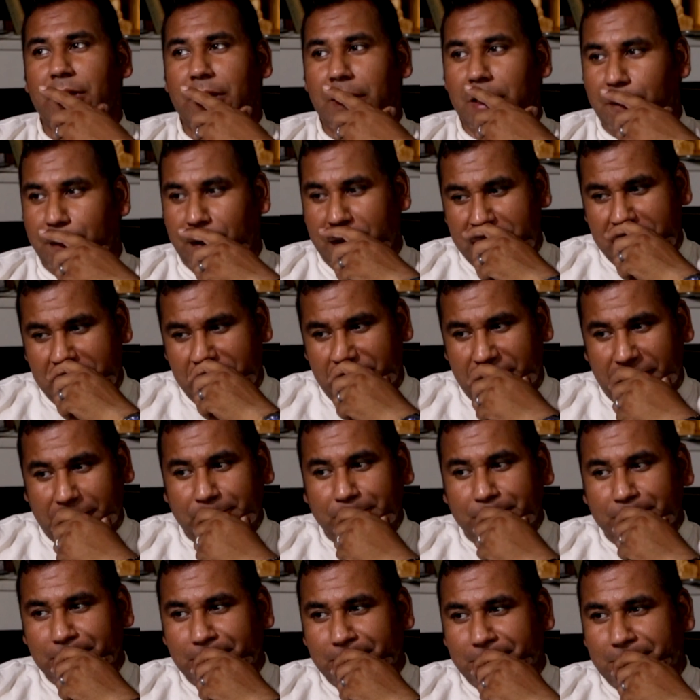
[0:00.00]
thinking about something,
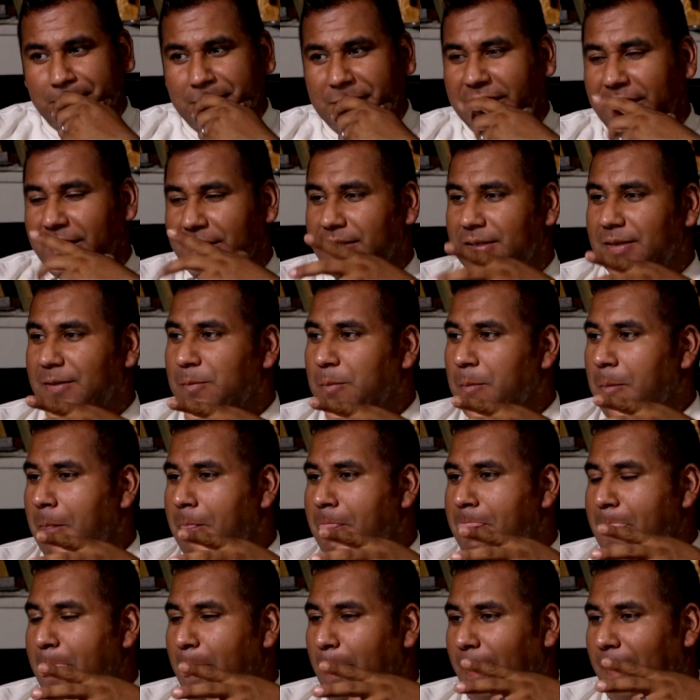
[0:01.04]
because
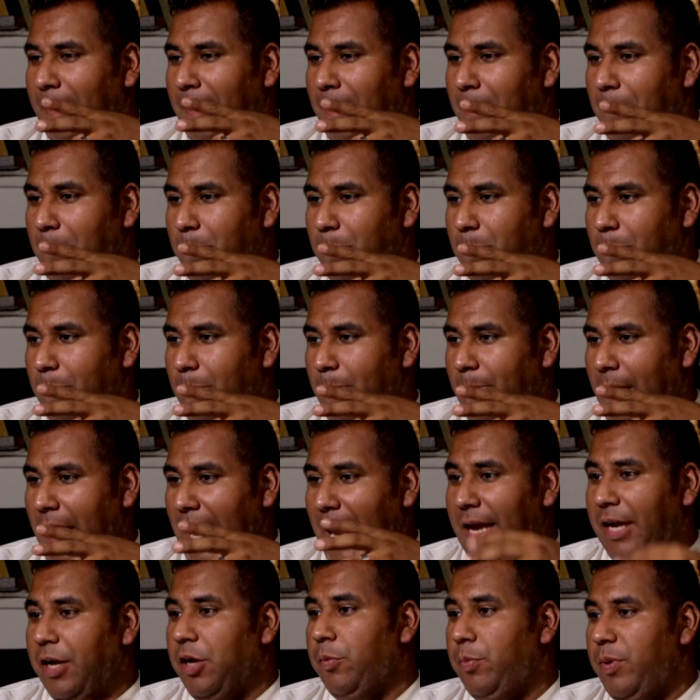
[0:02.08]

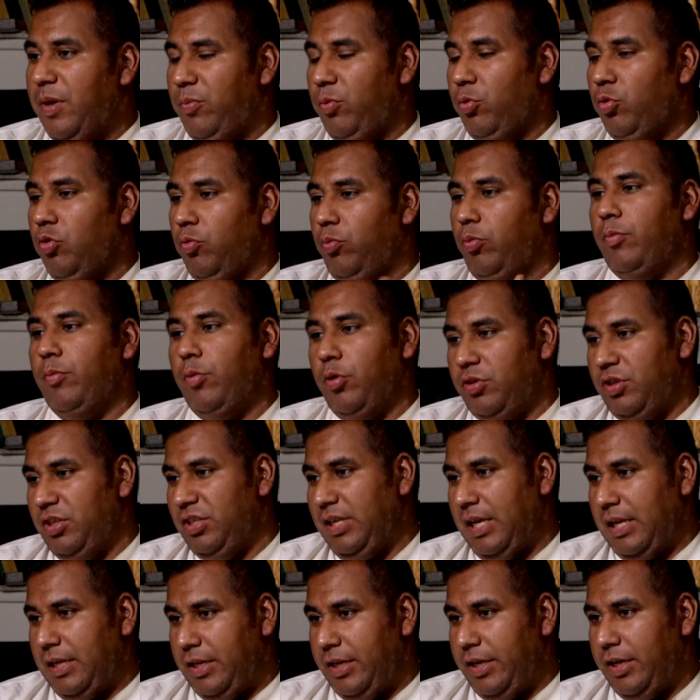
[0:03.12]
I hear people who promote
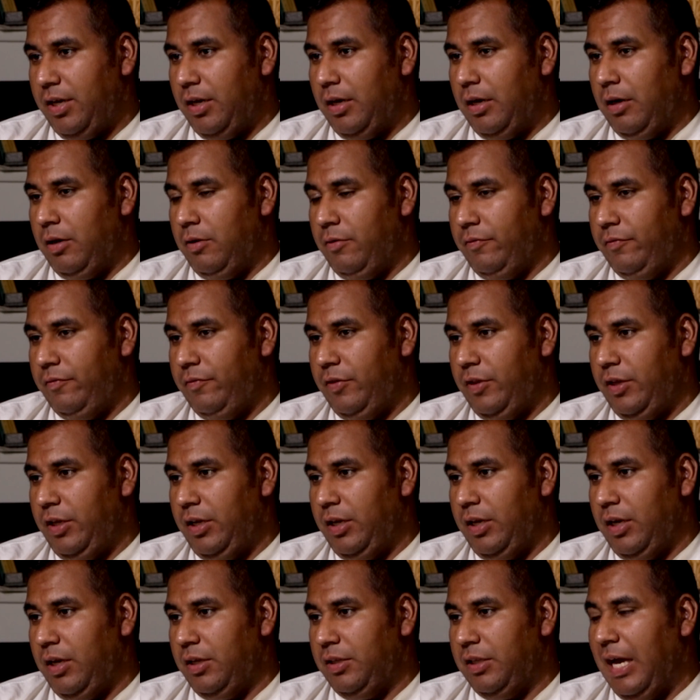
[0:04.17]
this idea of
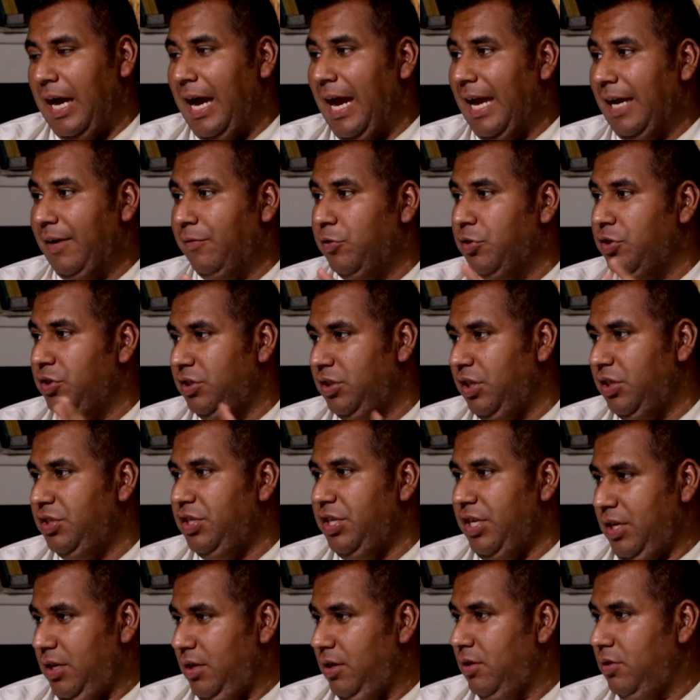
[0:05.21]
the I versus the
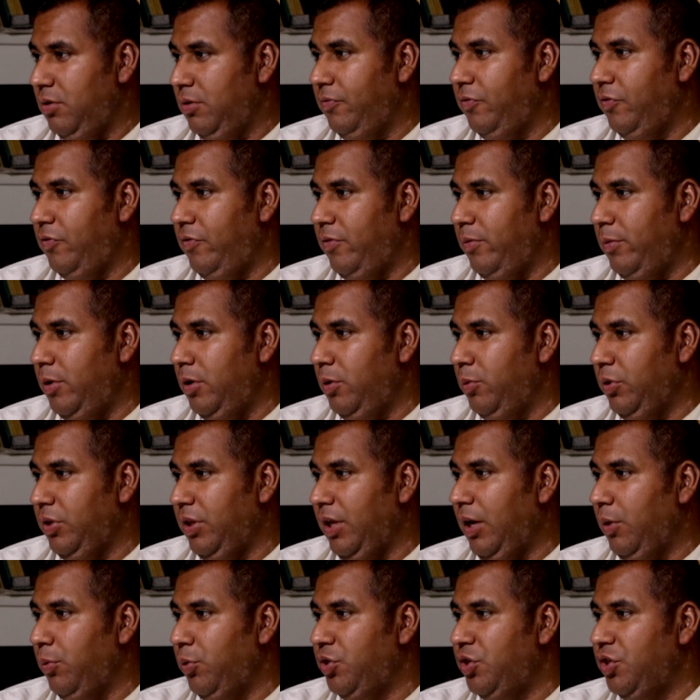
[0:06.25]
T. I don't know if you're familiar with
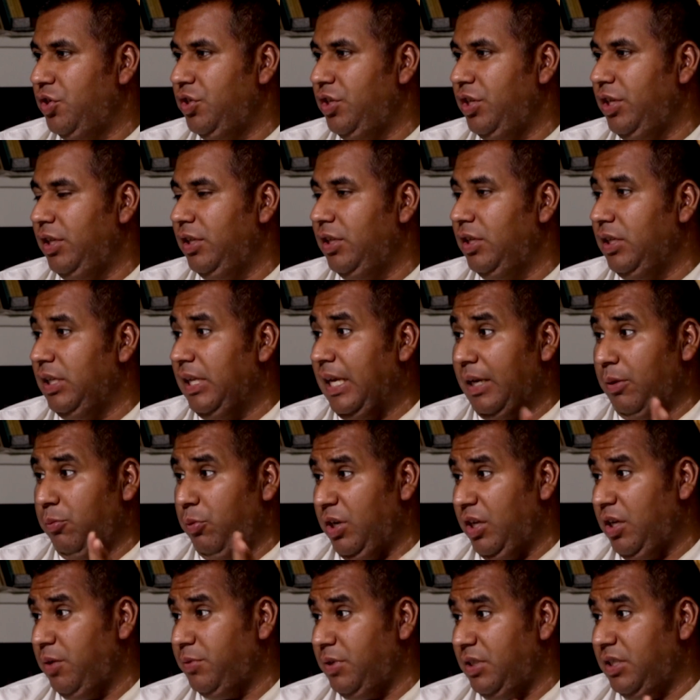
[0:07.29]
that, which is the like
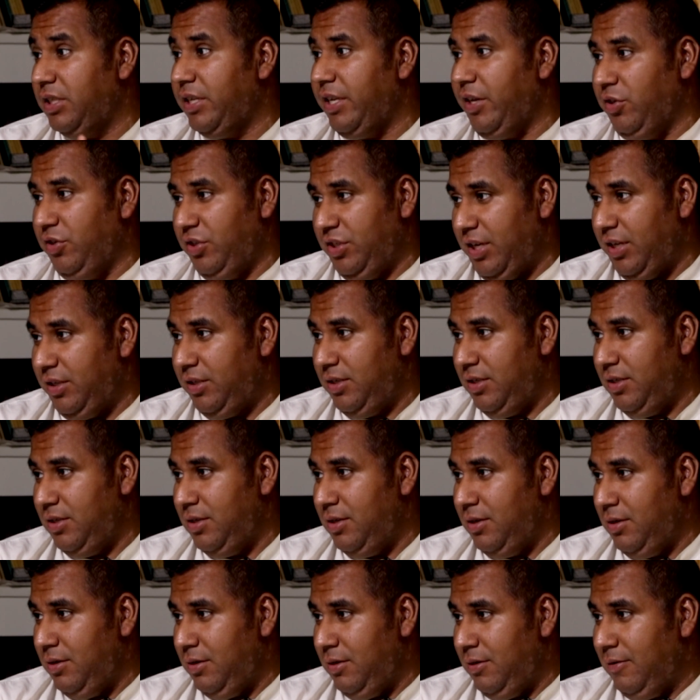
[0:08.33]
when it comes to skill sets,
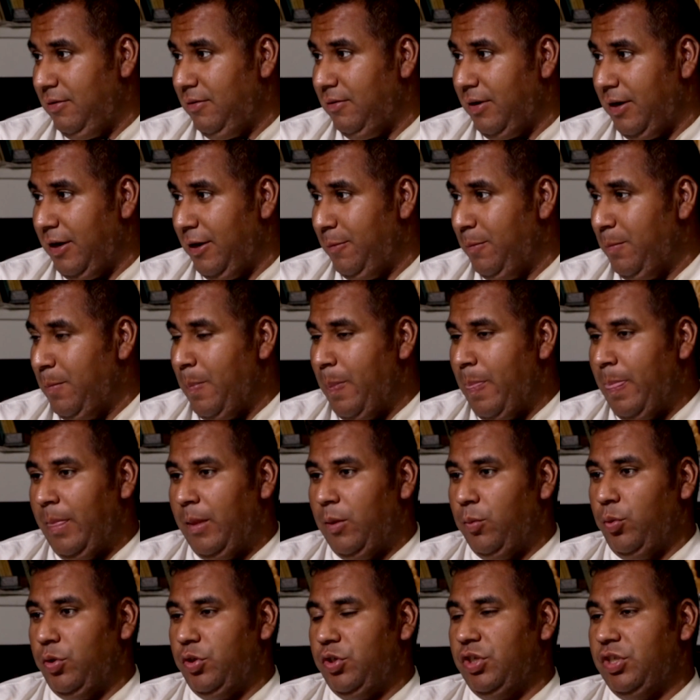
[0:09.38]
right?
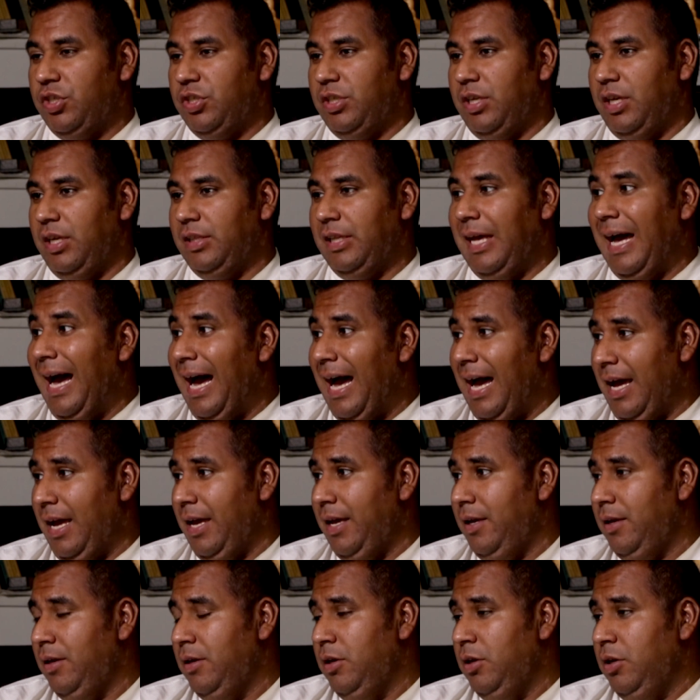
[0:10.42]
Which is the
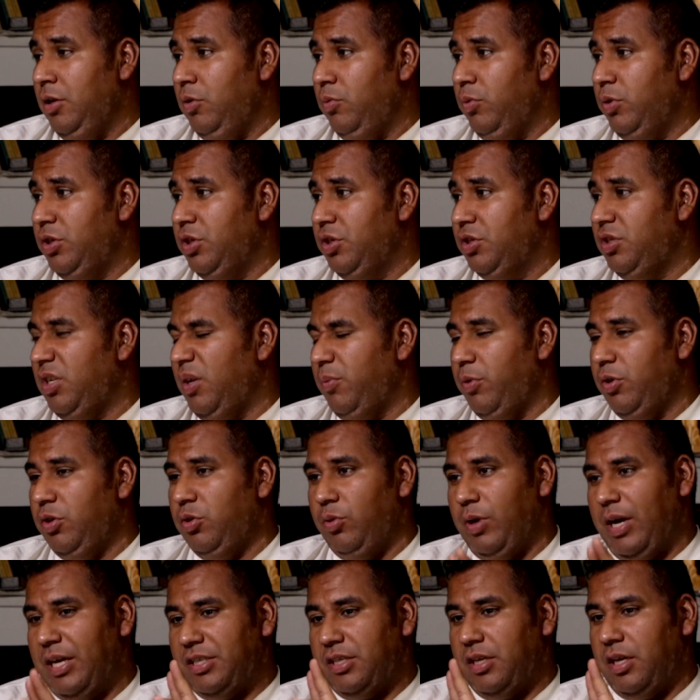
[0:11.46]
I, which is someone
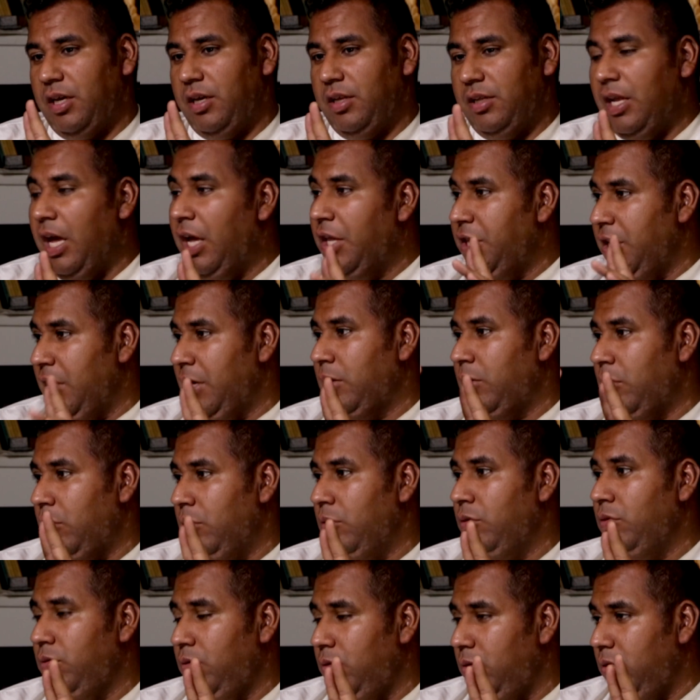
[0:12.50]
who has a
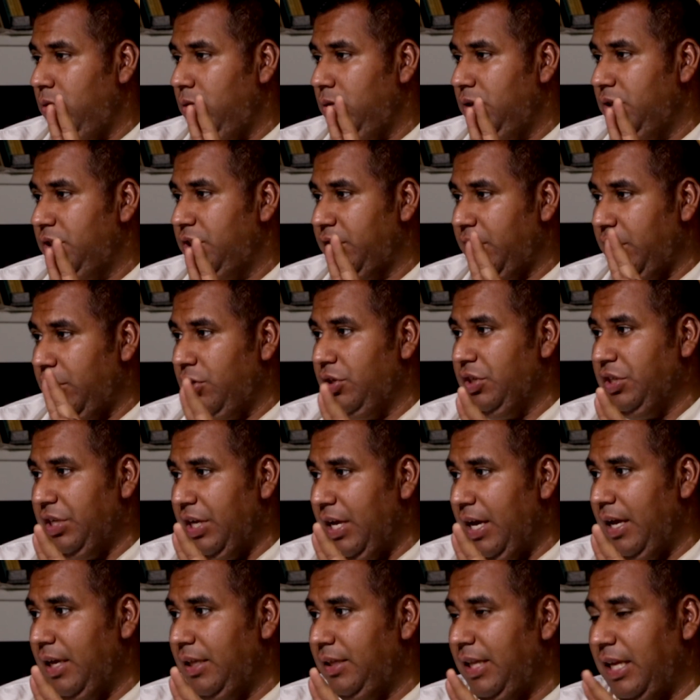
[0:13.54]
narrow skill
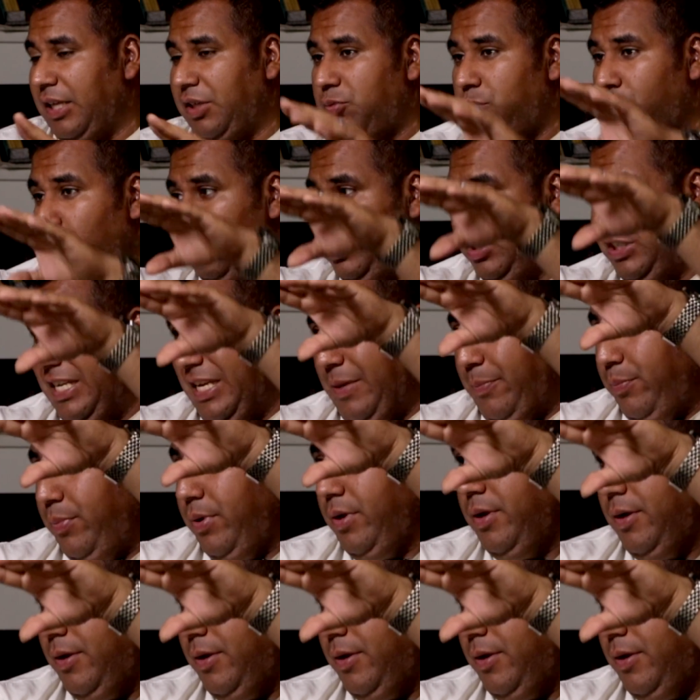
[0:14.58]
set that's real deep.